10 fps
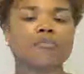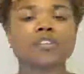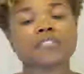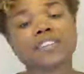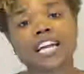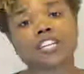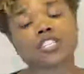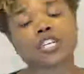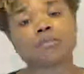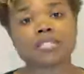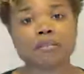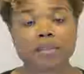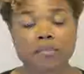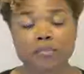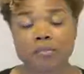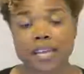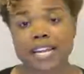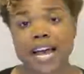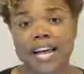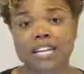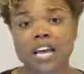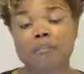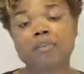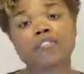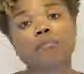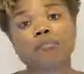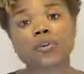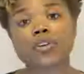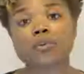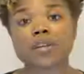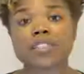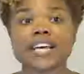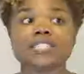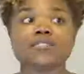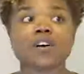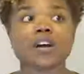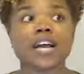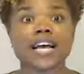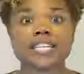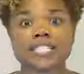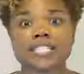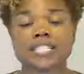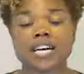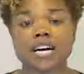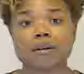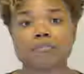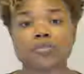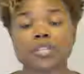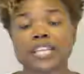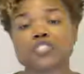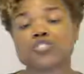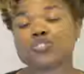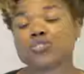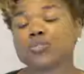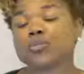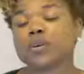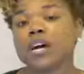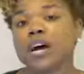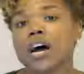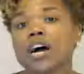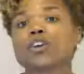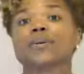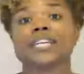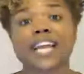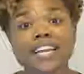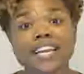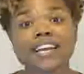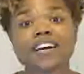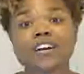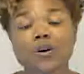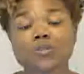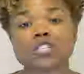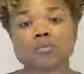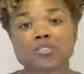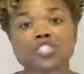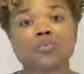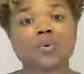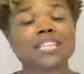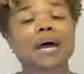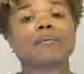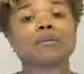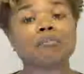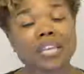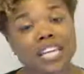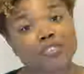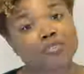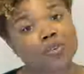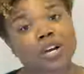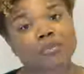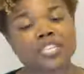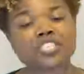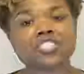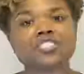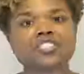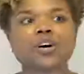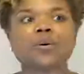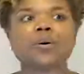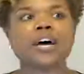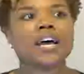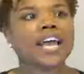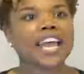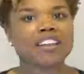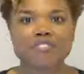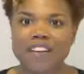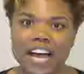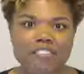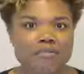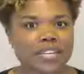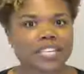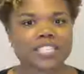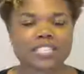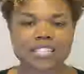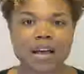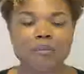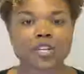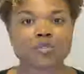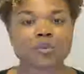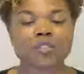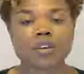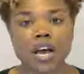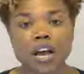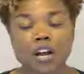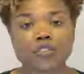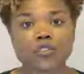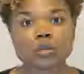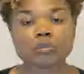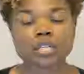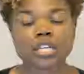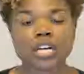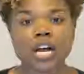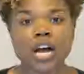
full of a lot of terms that people may not be familiar with as far as it relates to creating a coastal commission and what that would mean for our region. So in 5 minutes, I worked with our former